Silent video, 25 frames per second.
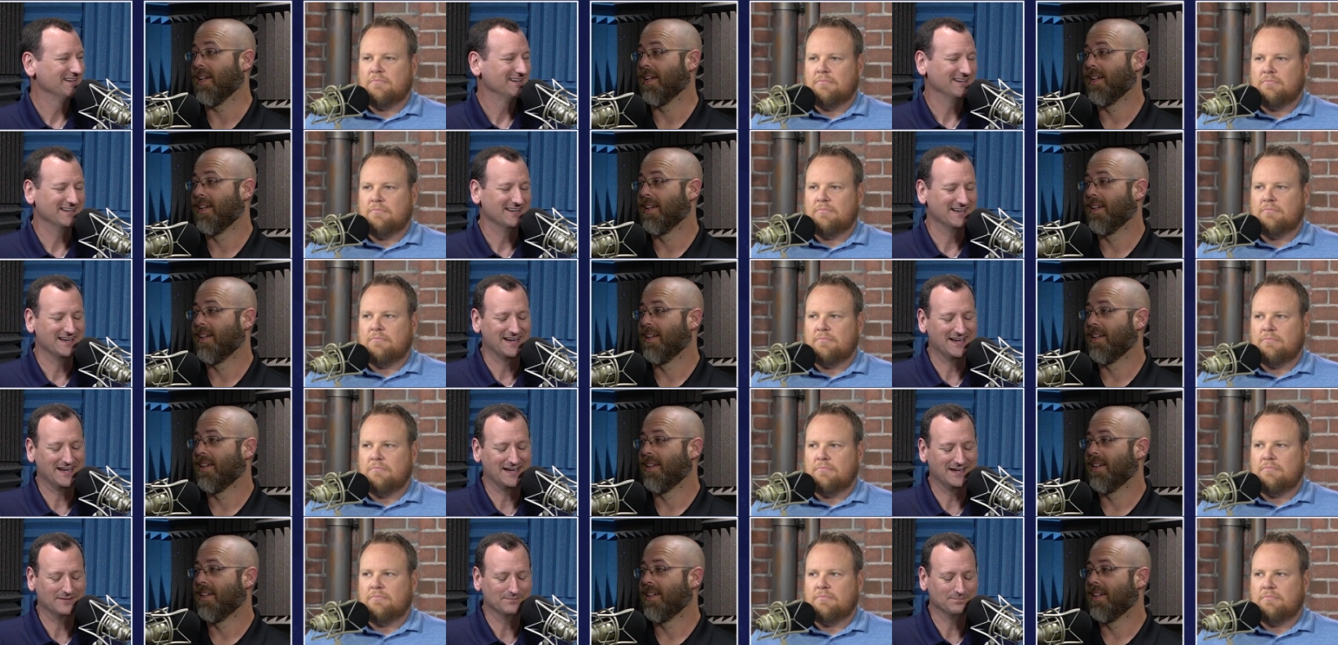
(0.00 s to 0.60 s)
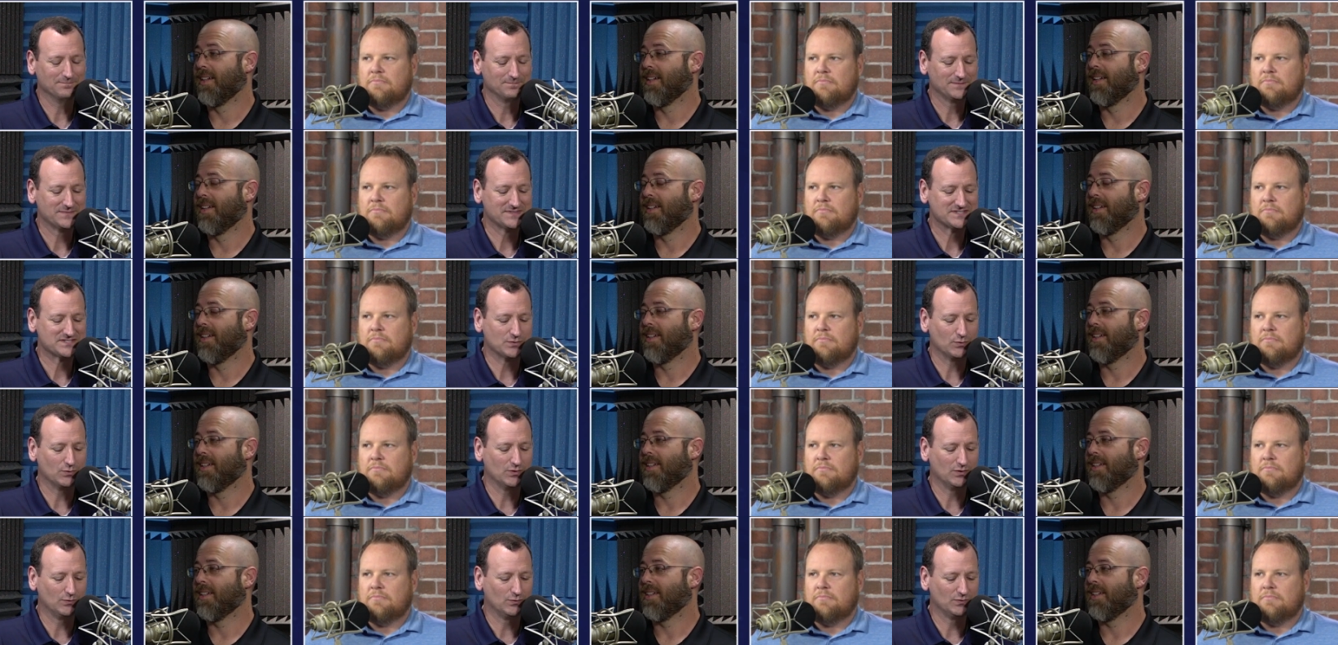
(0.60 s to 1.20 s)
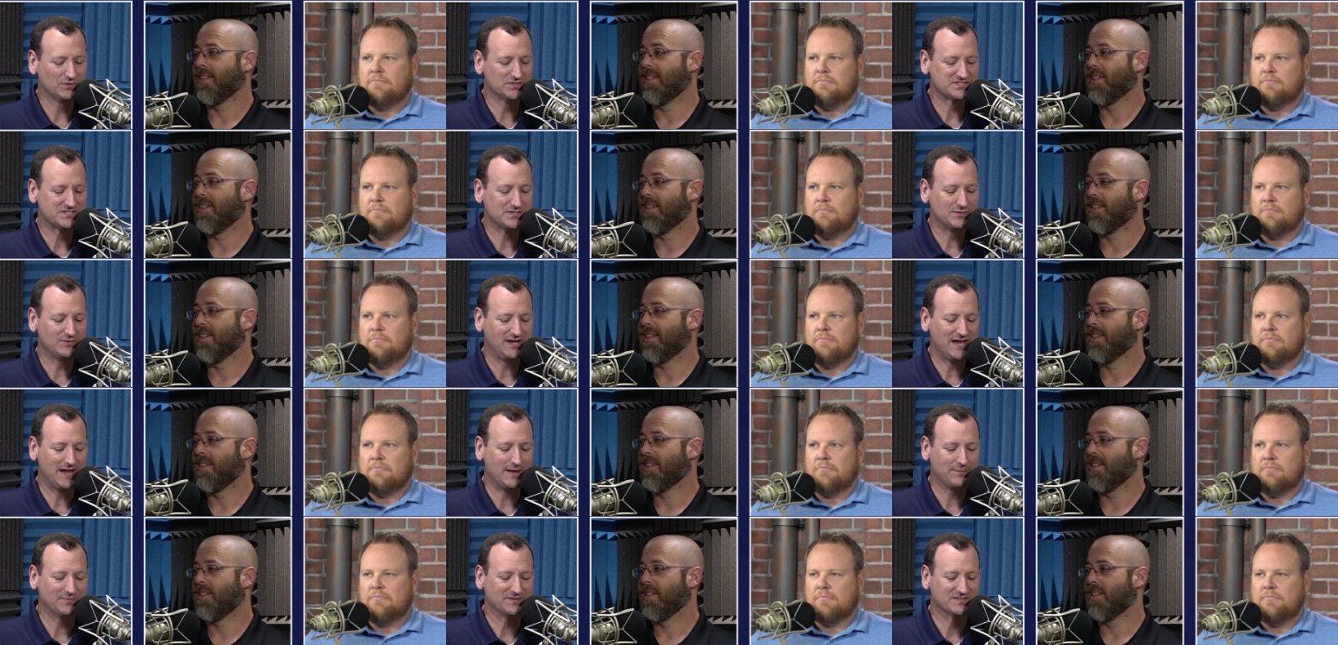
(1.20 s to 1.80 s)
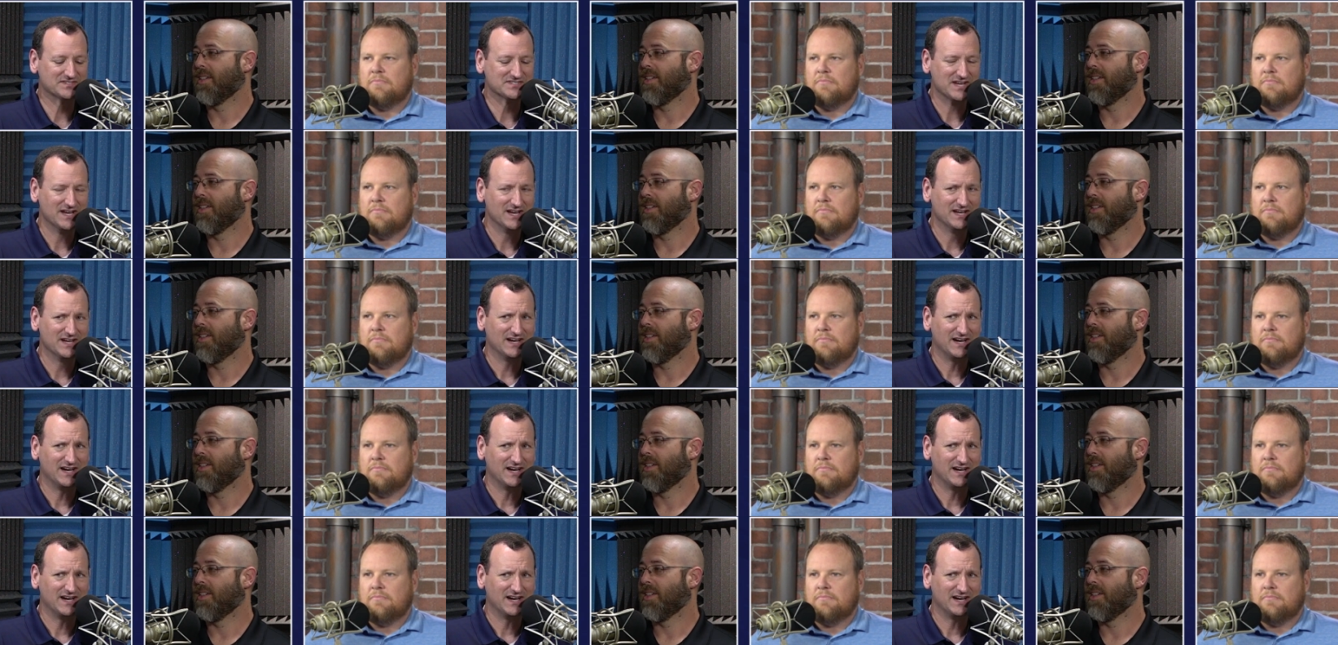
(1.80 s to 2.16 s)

Speaker 1: Um, so we'll we'll see what happens.